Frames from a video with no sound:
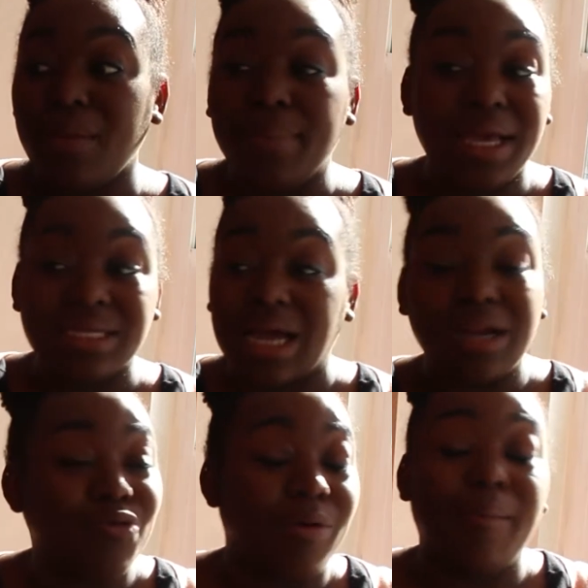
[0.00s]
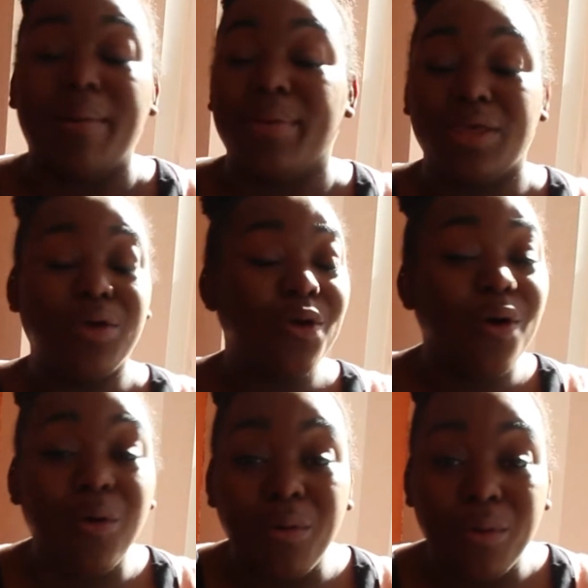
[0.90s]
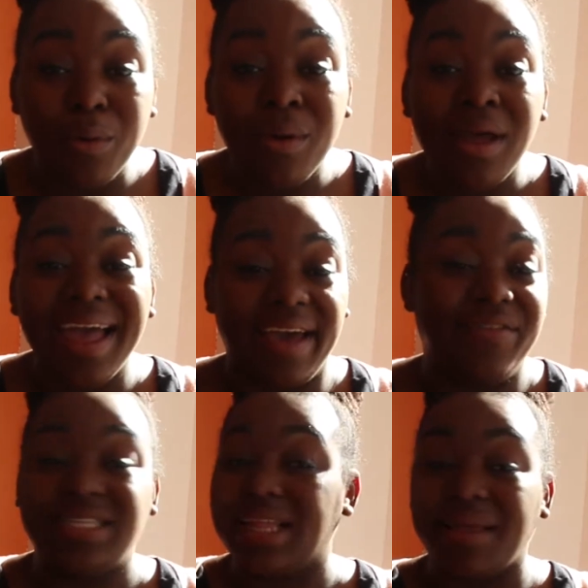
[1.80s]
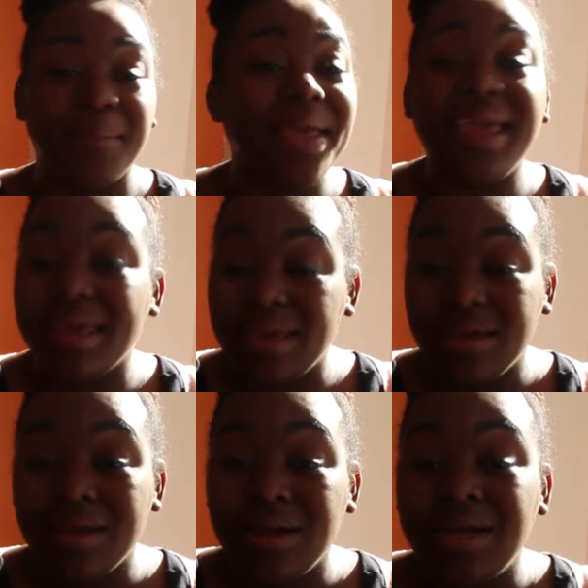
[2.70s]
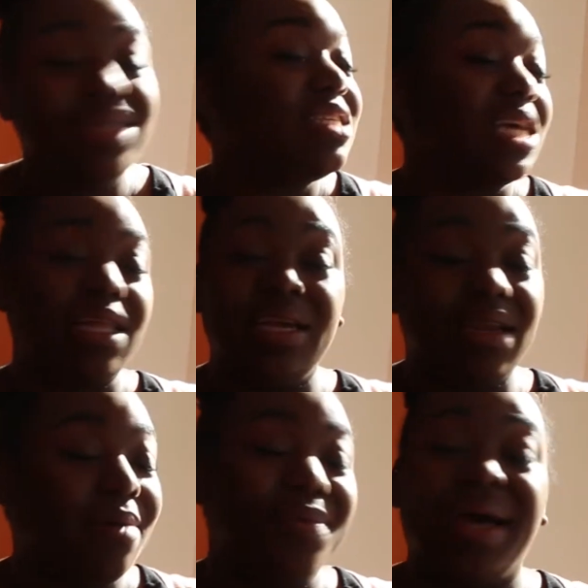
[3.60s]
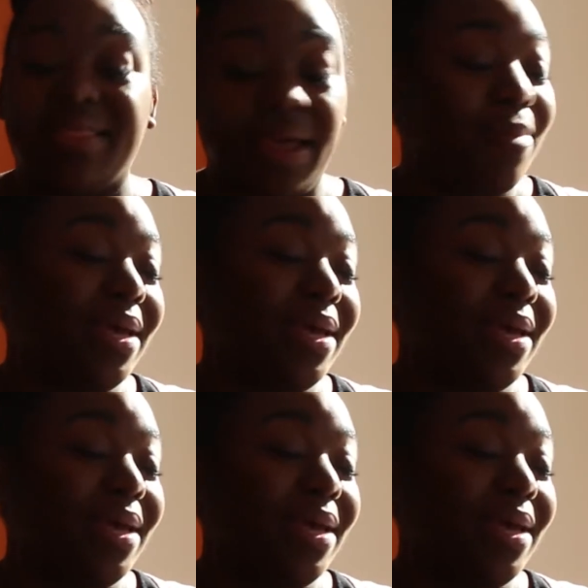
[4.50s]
Because I don't remember you ever telling me to clean up nothing.